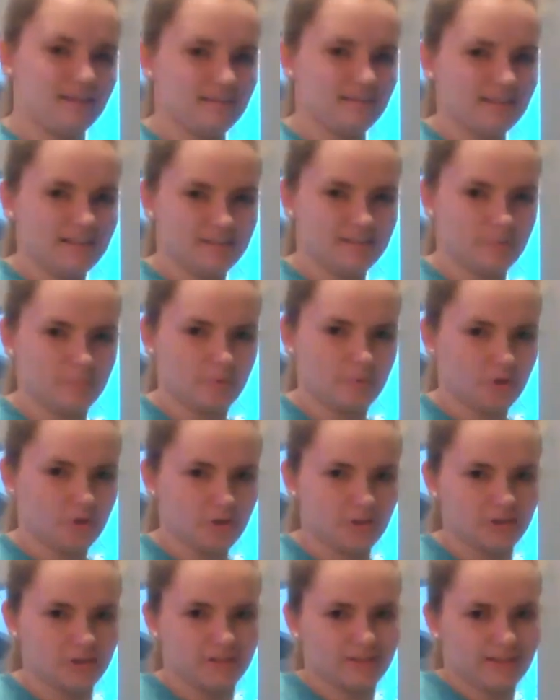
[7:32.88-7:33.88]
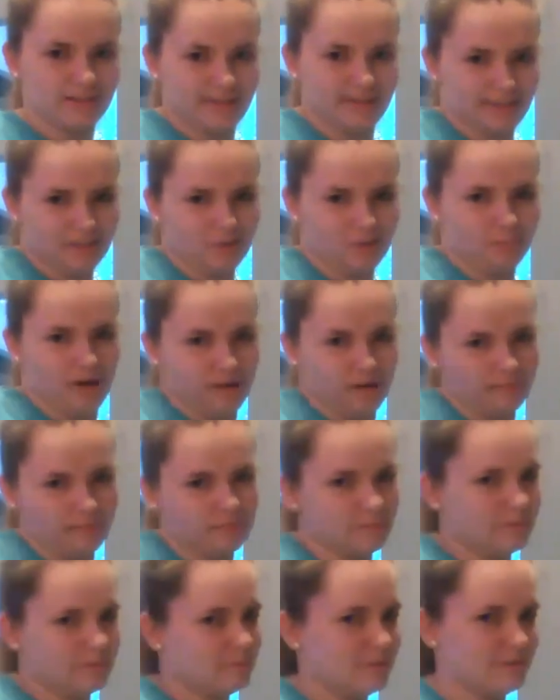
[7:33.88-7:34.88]
let them cook. Like, they'll
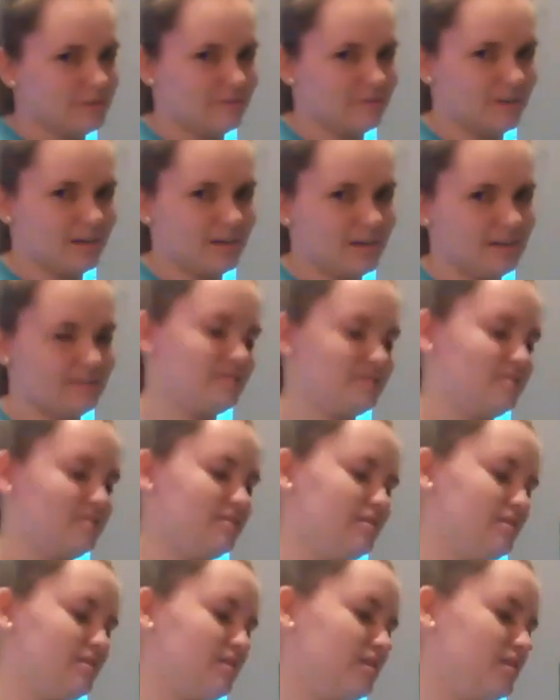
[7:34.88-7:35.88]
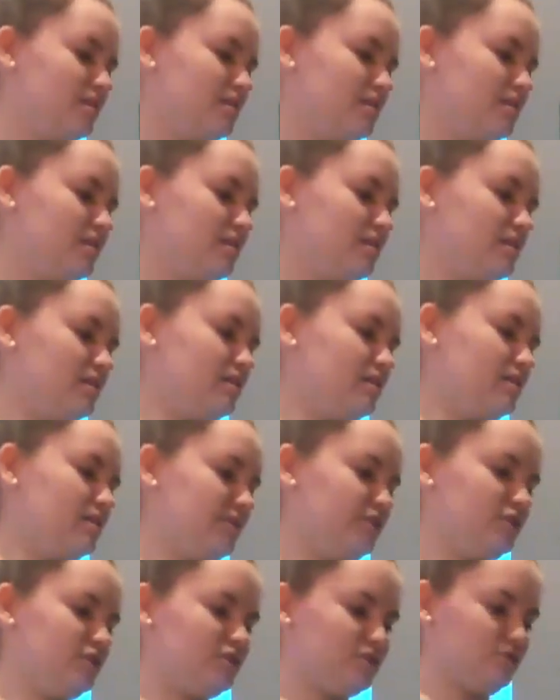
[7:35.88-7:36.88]
probably be fine
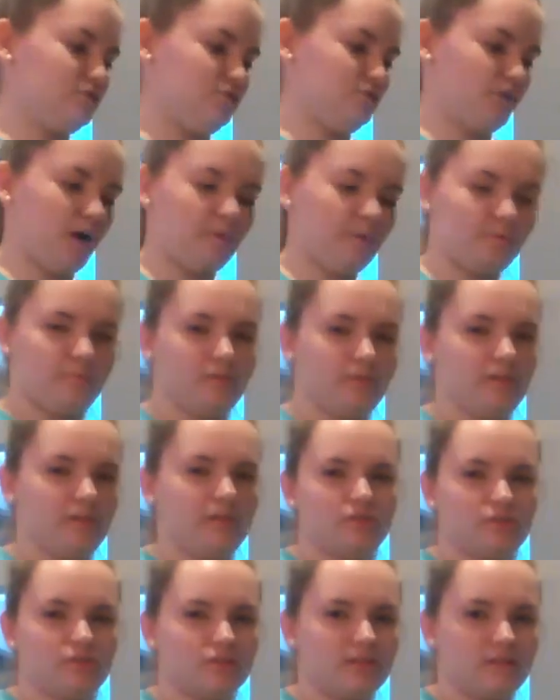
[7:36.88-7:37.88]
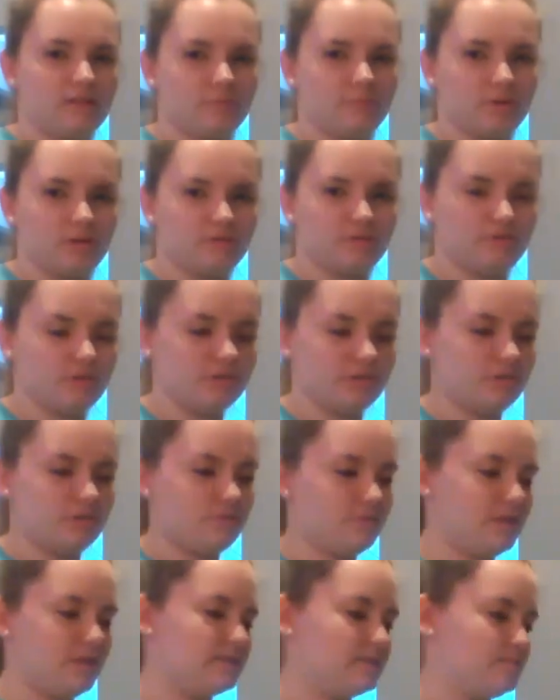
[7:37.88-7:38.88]
if you just drop them in there and just let them cook for the
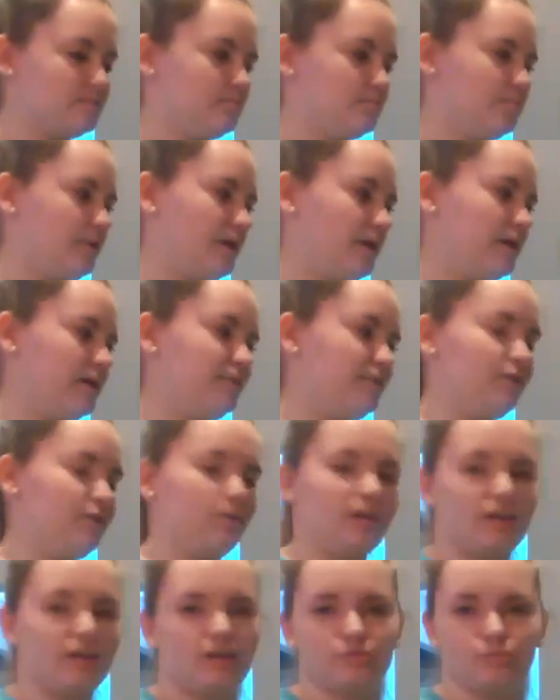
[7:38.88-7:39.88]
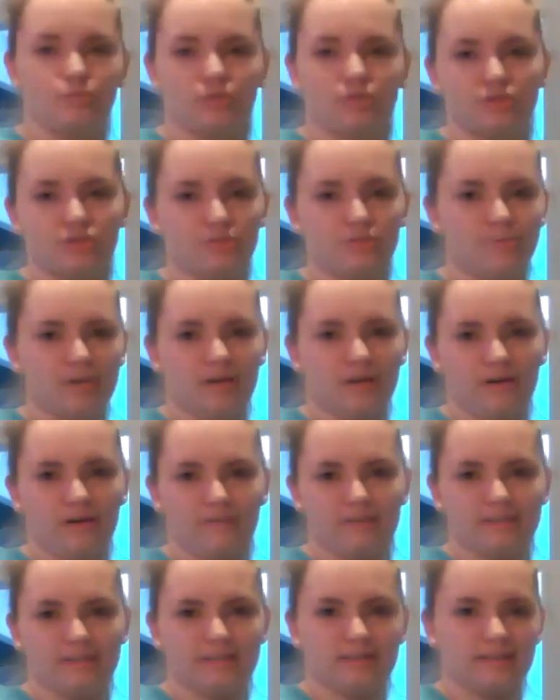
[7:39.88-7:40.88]
2 minutes. But if you like yours more soupy,
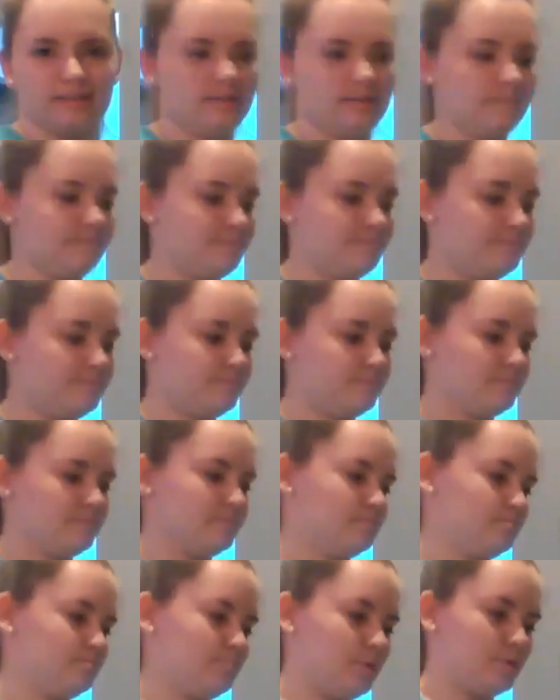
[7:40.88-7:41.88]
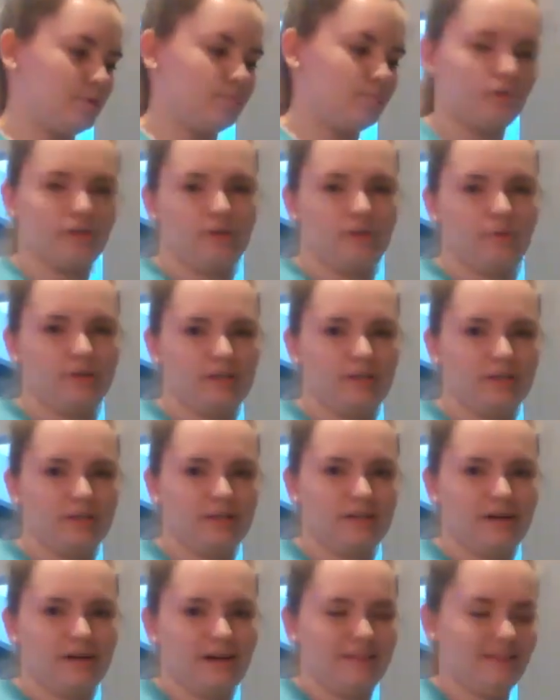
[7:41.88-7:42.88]
obviously put more liquid in
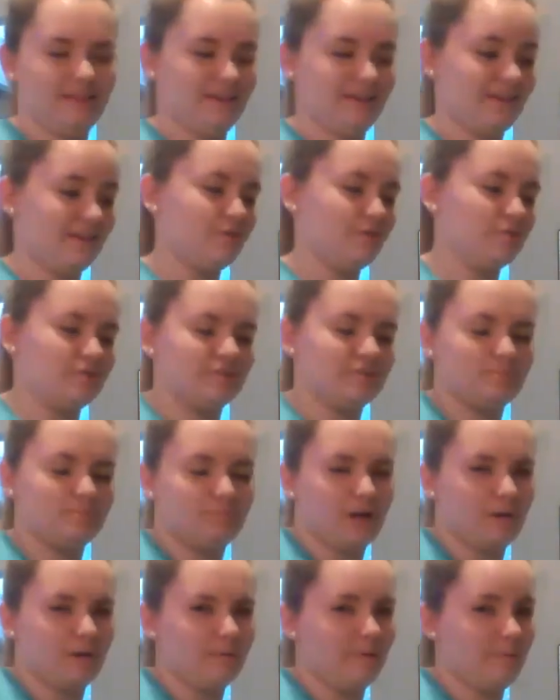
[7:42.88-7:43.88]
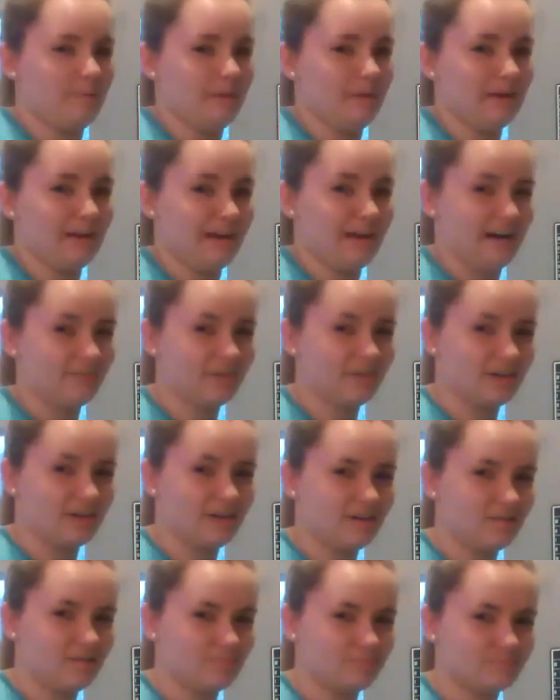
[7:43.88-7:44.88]
there. I think I use probably about a half
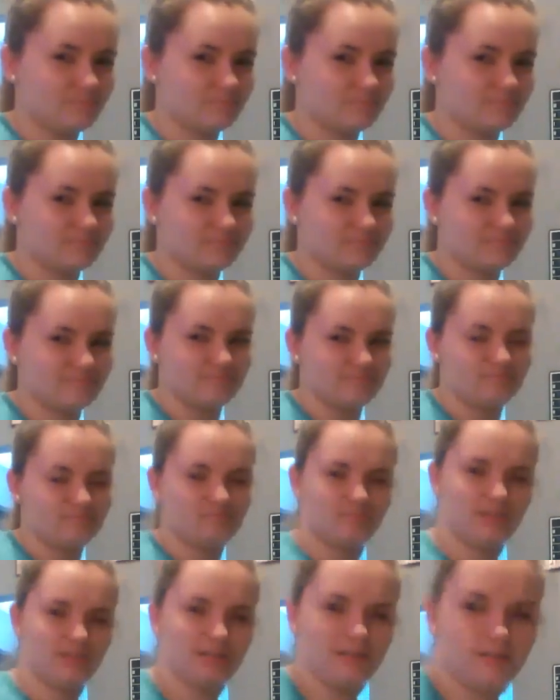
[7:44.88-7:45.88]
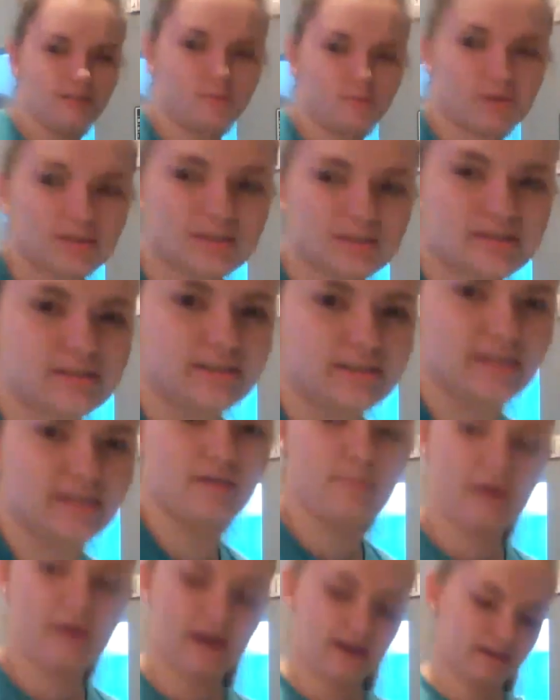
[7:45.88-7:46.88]
cup. Hang on, what does it say
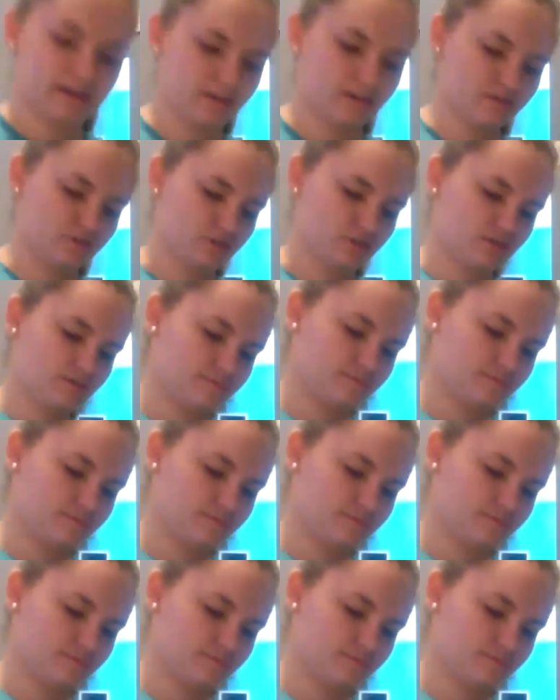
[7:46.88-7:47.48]
on the package?